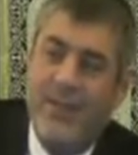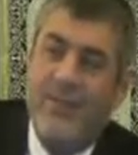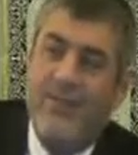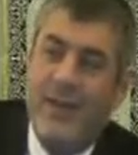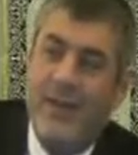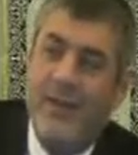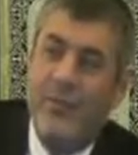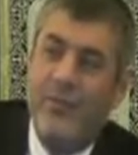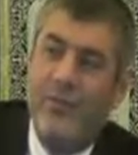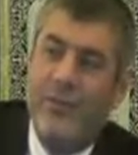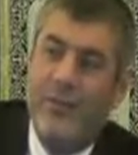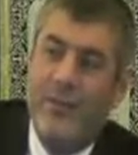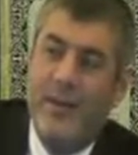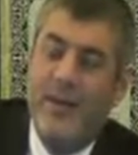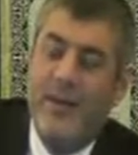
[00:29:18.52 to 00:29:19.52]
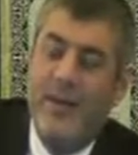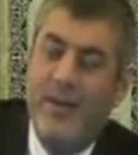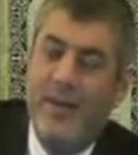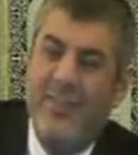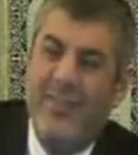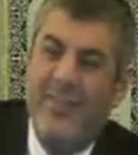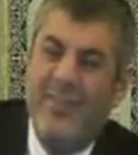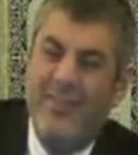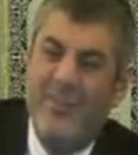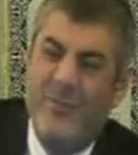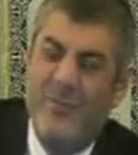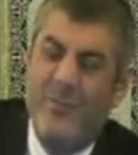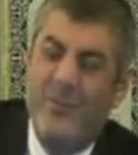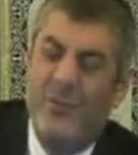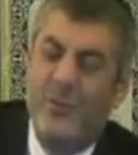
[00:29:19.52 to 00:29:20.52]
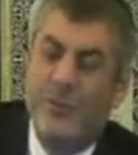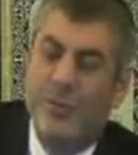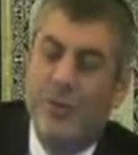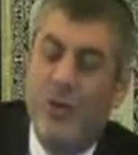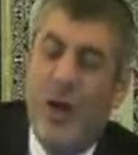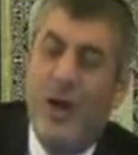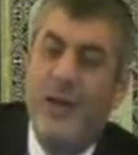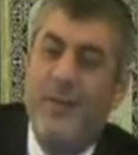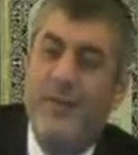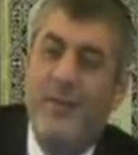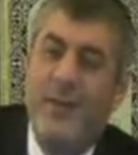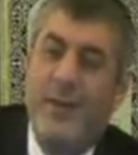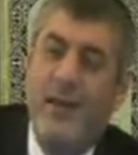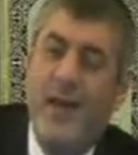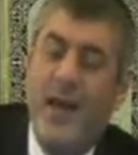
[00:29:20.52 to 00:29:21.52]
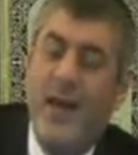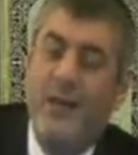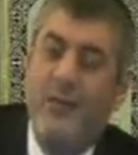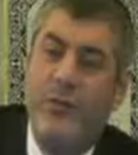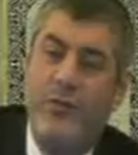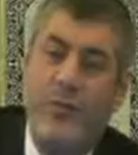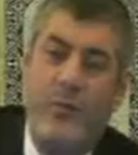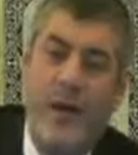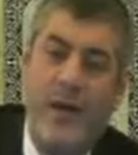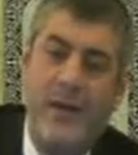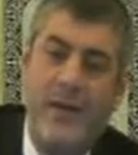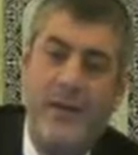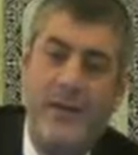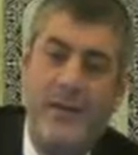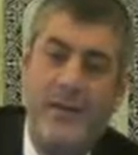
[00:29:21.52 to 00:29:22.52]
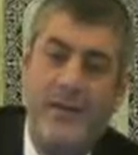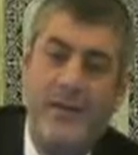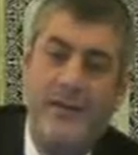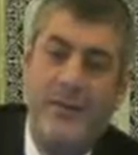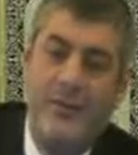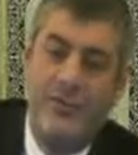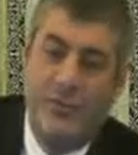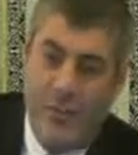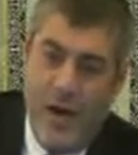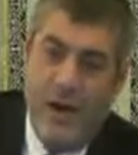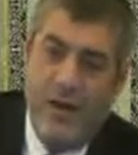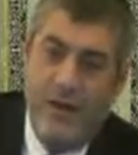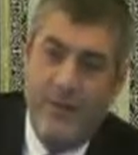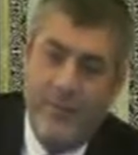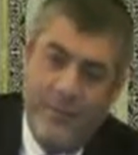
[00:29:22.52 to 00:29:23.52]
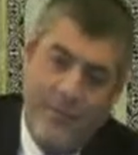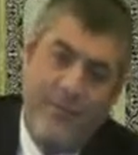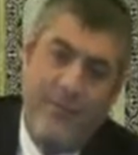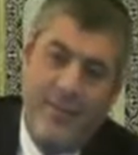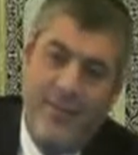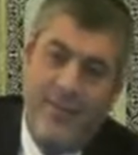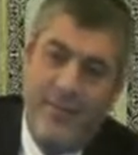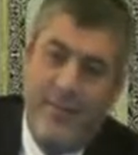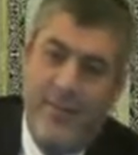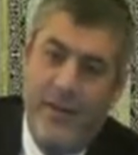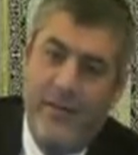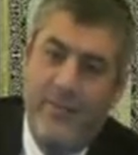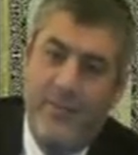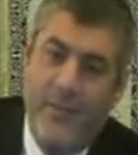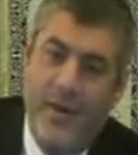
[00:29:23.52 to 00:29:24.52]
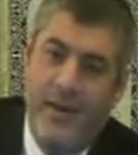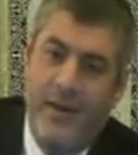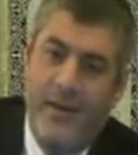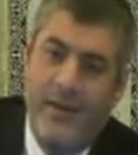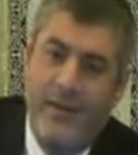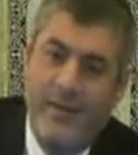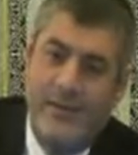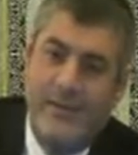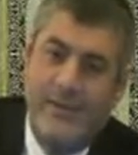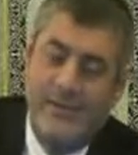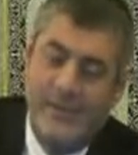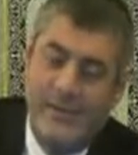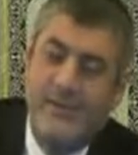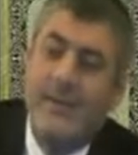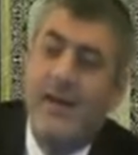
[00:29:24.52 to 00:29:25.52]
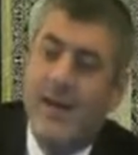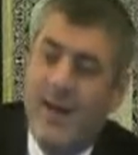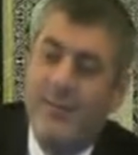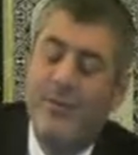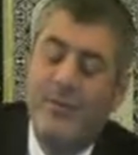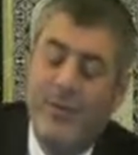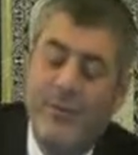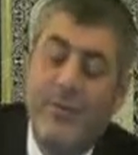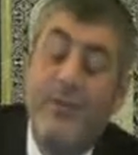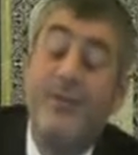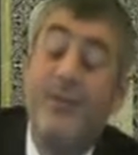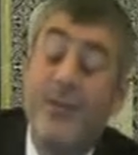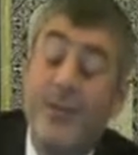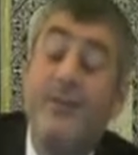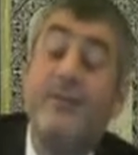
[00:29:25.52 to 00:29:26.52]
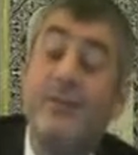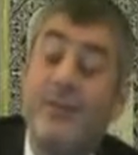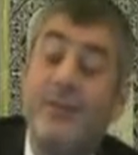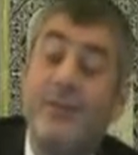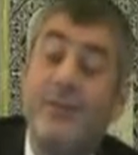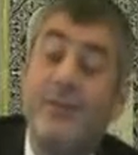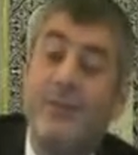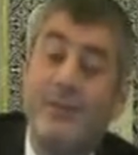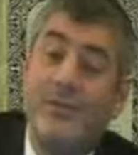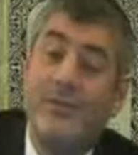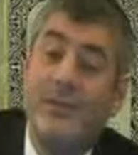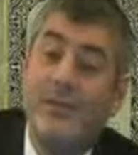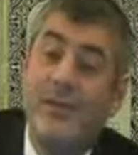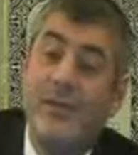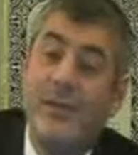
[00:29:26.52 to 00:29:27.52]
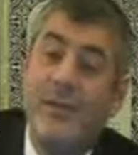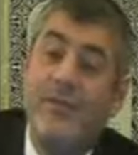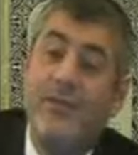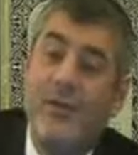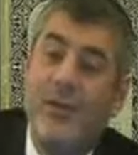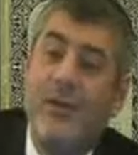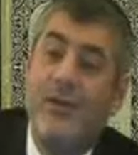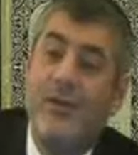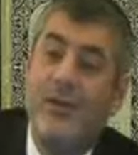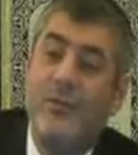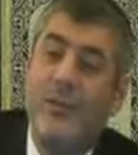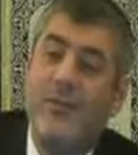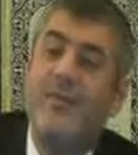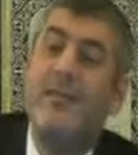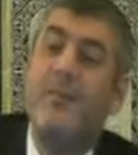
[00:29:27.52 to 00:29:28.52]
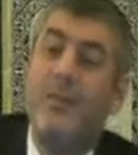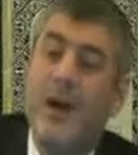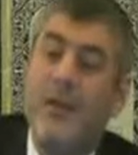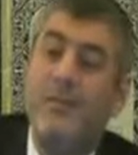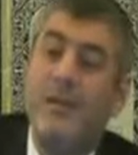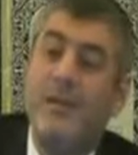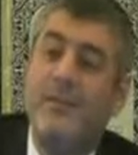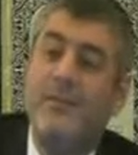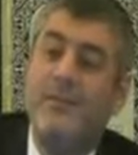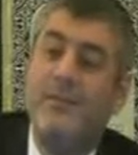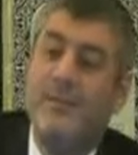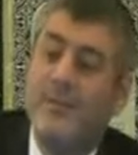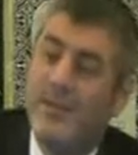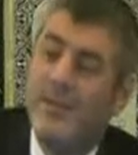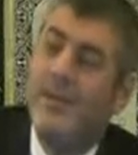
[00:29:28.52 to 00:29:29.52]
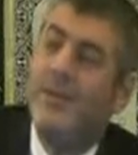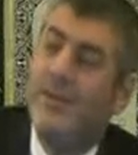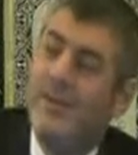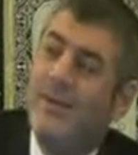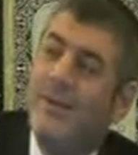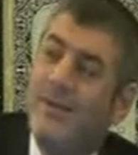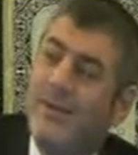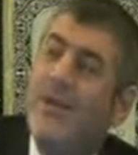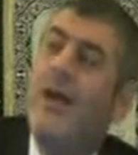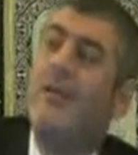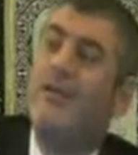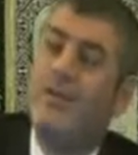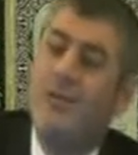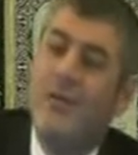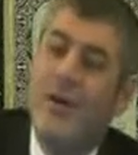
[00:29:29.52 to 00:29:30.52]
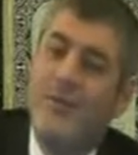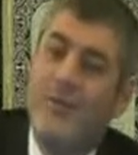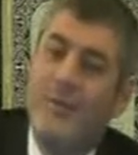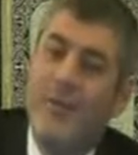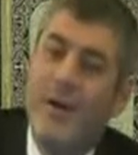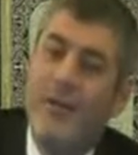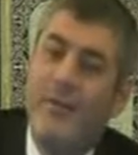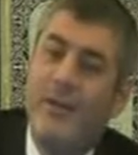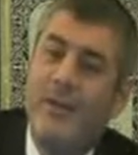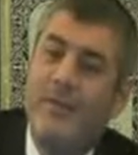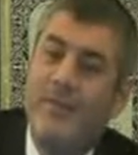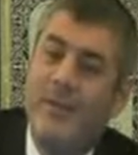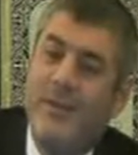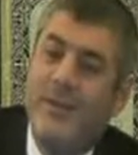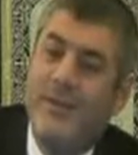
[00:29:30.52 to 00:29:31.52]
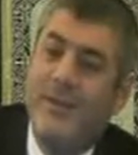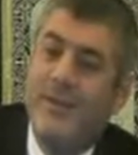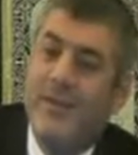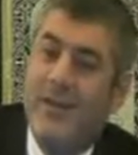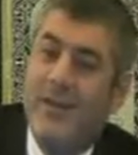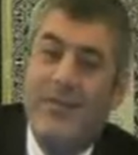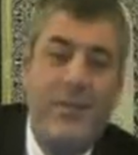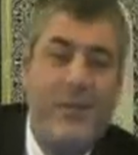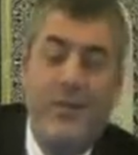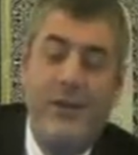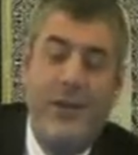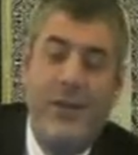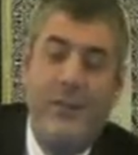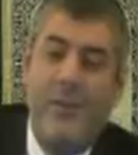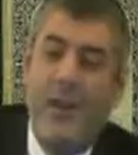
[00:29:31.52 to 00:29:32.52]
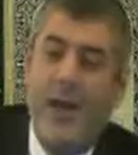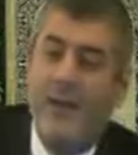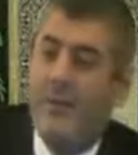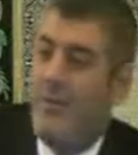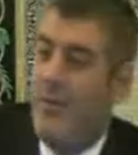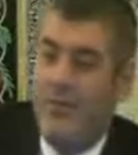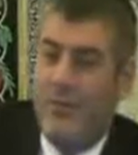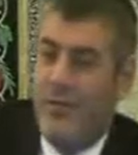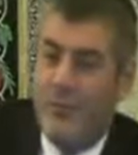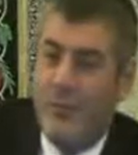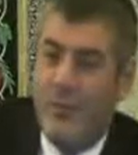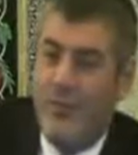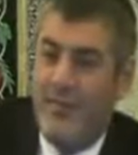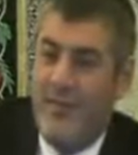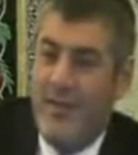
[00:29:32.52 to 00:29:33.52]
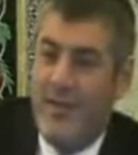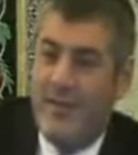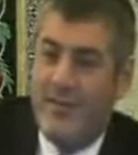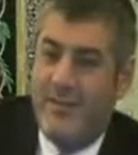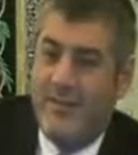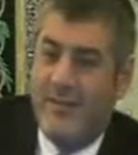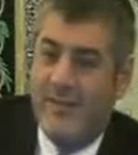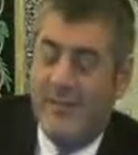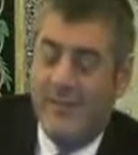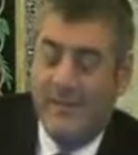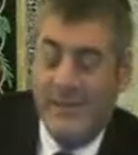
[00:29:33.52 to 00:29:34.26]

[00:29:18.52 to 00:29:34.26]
I see he looks at me, he's trying very hard to smile. Trying, but you see it's a fake smile. Come to him and say, no, what's going on, what's the problem? So how do you know I have a problem? I say, only a blind person won't see it.